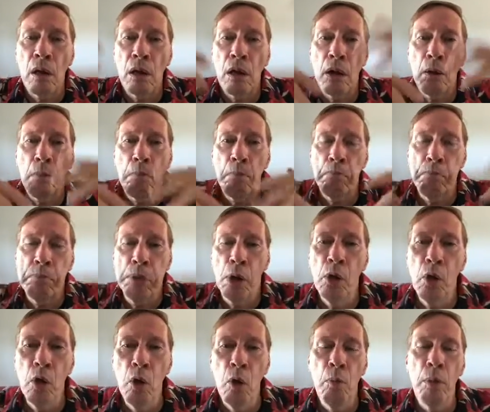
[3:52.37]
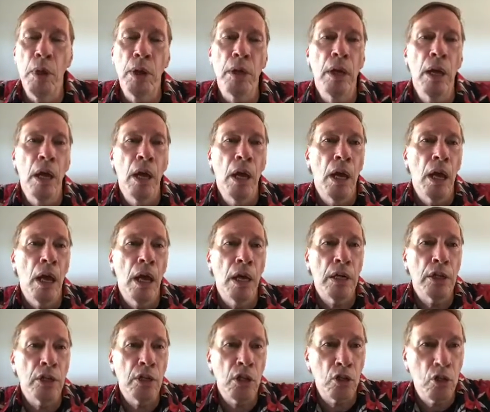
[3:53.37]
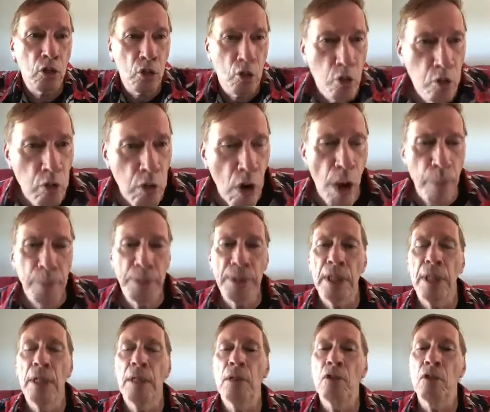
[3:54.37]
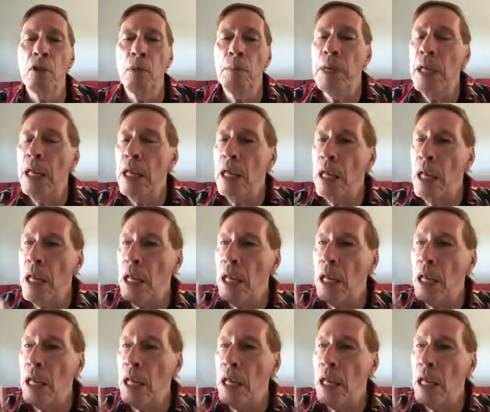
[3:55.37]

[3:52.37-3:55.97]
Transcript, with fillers: kerbloom and and it just dropped into me.